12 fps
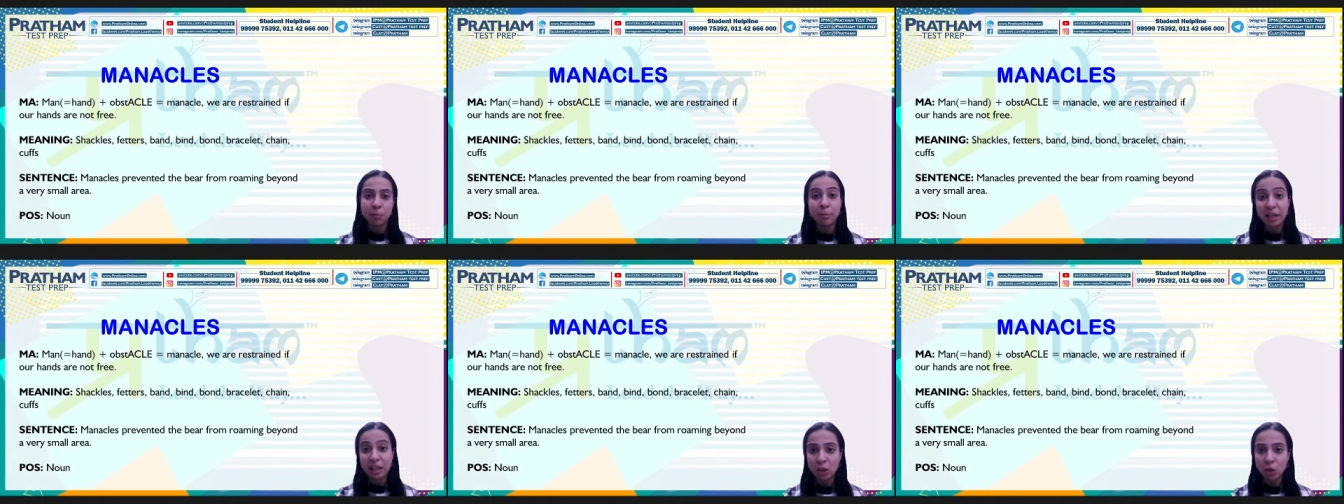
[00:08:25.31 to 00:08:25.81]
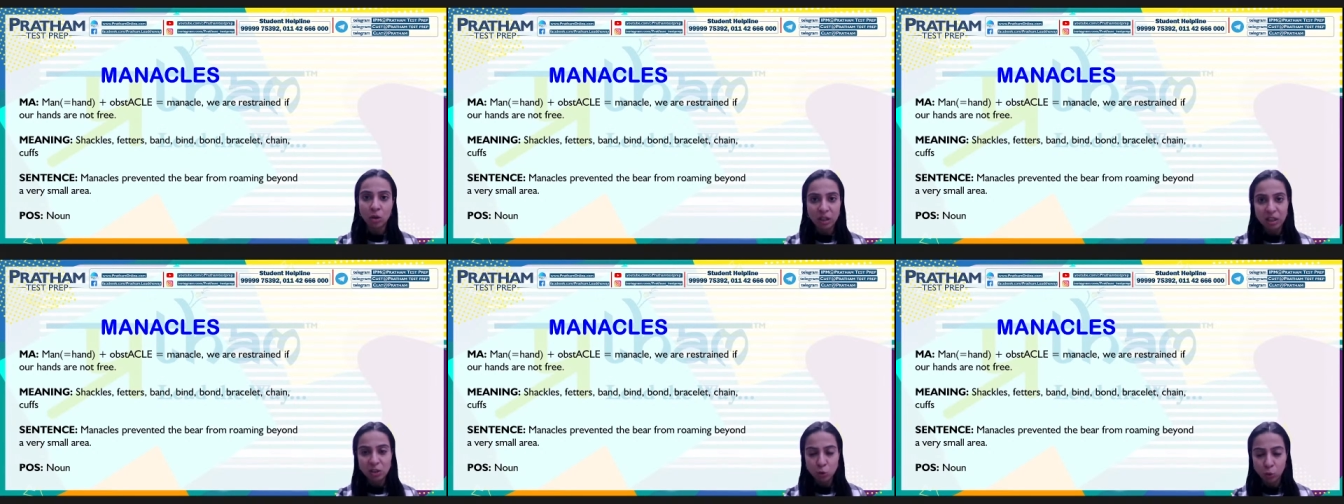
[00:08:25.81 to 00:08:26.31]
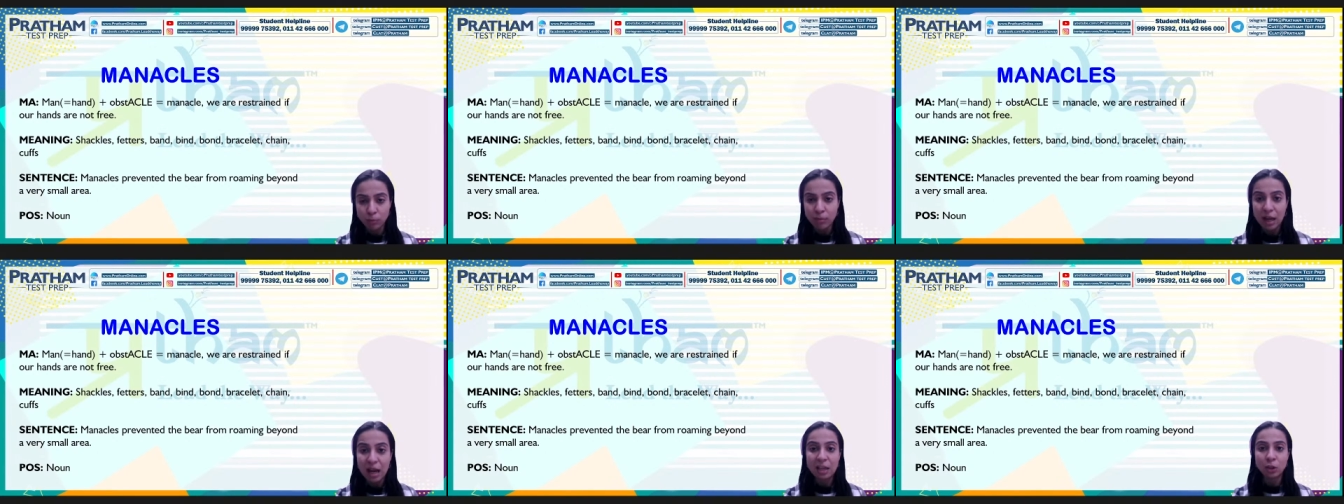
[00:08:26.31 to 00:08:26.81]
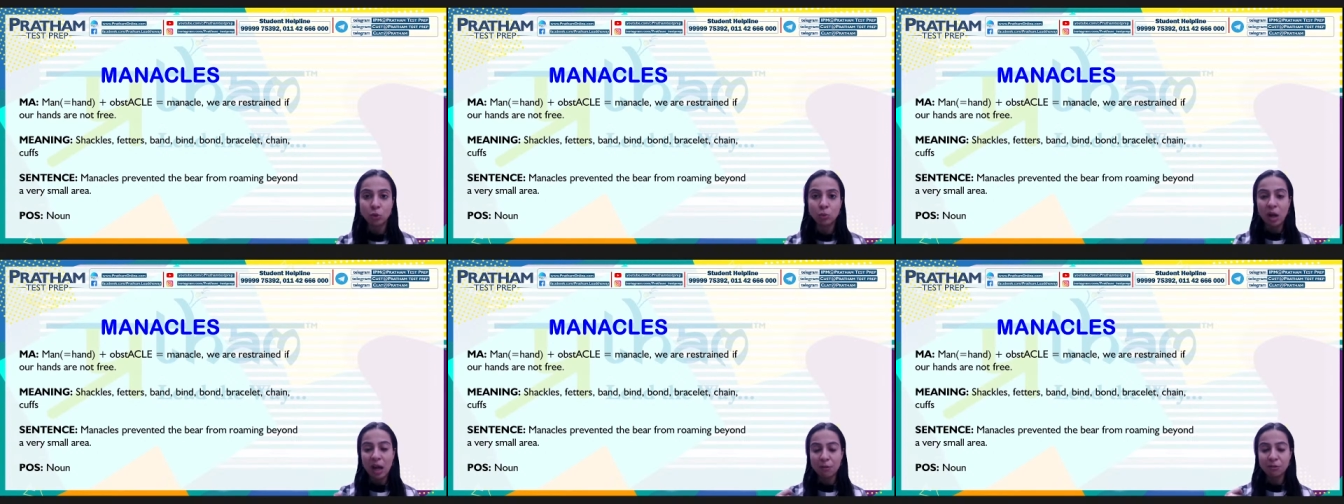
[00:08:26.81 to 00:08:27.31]
a pet dog at home and
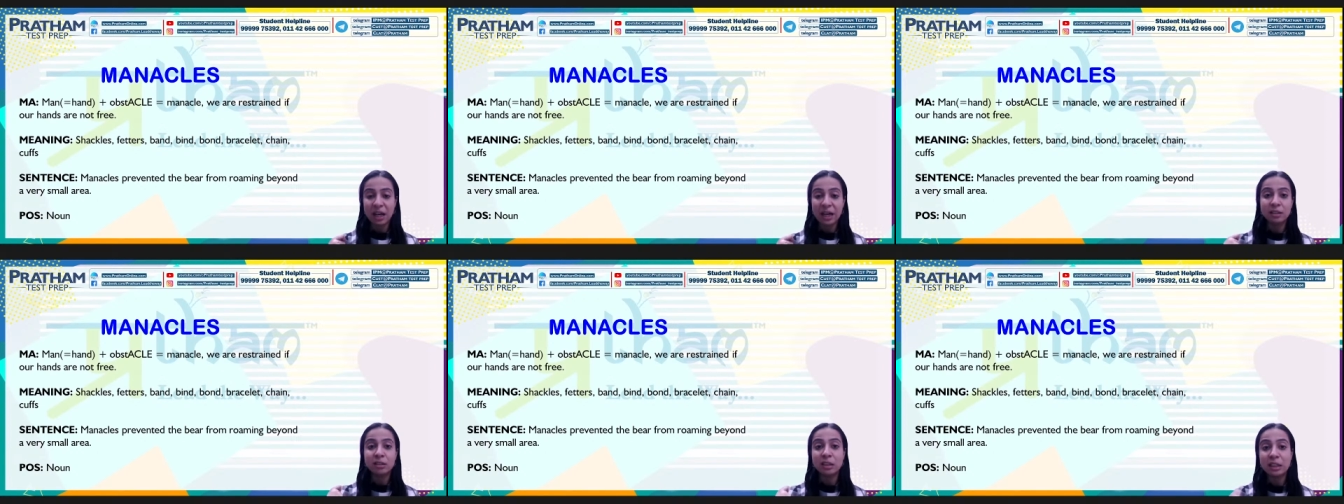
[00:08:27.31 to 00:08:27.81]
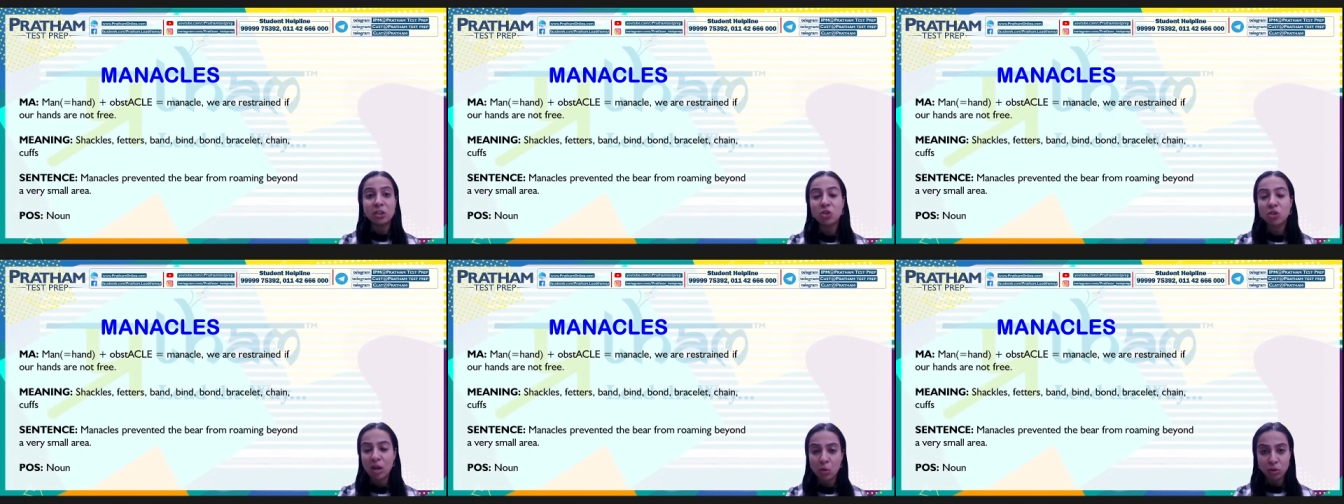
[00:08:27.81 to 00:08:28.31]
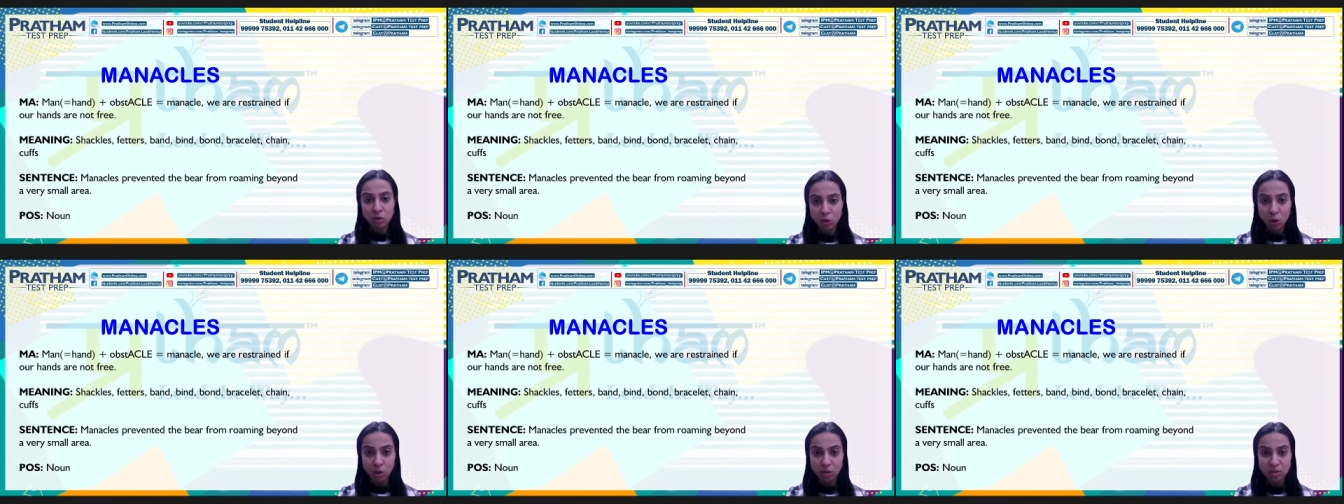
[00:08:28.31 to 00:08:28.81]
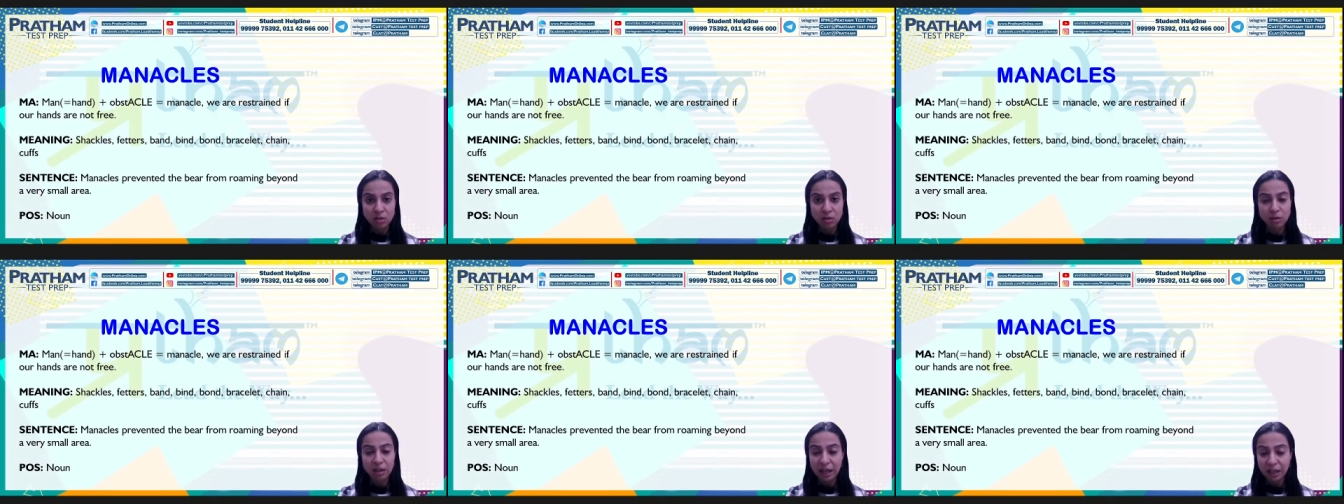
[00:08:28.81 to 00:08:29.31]
you have tied a leash around the
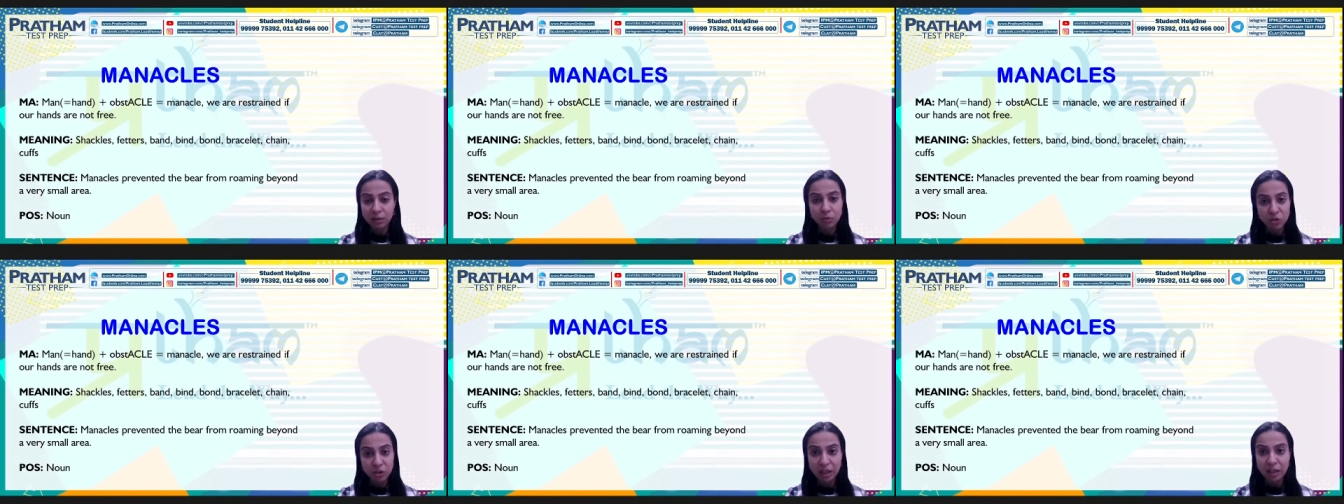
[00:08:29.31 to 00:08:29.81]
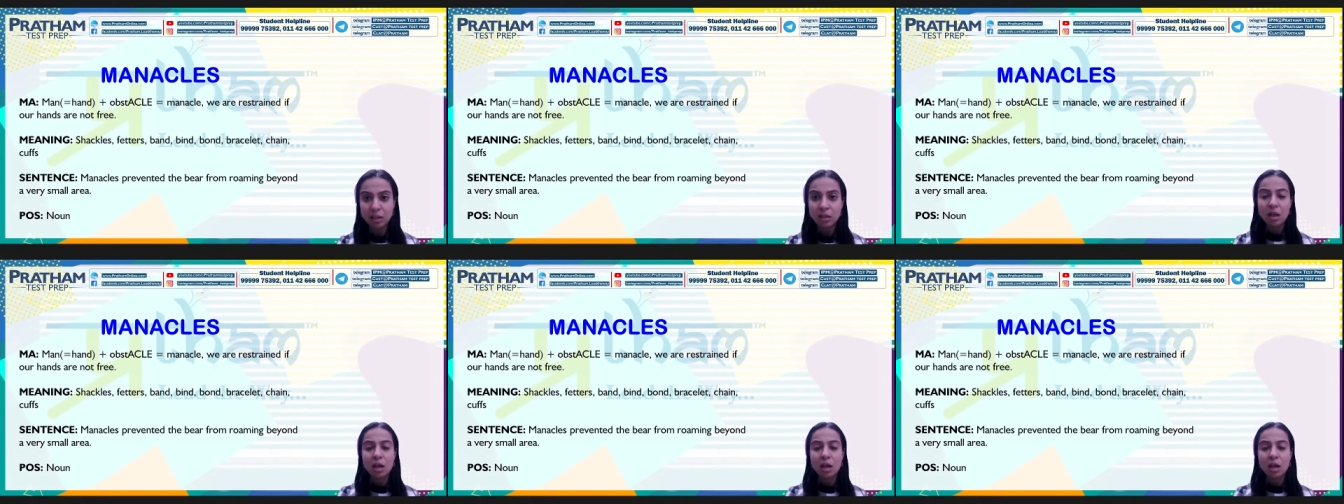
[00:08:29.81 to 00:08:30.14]
dog's neck, right?